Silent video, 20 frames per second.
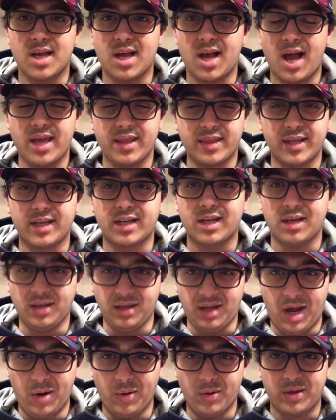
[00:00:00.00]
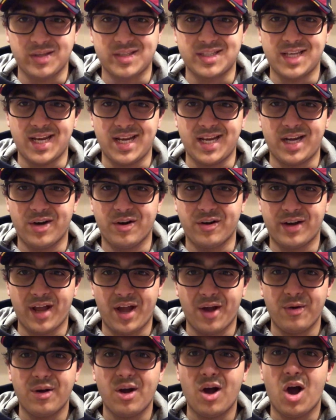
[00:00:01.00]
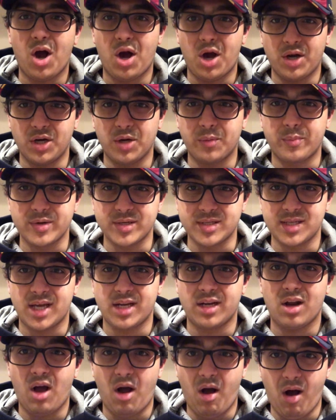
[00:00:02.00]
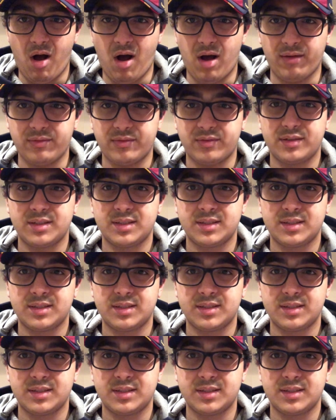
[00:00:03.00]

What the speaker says: I think I will say here now, 100% off.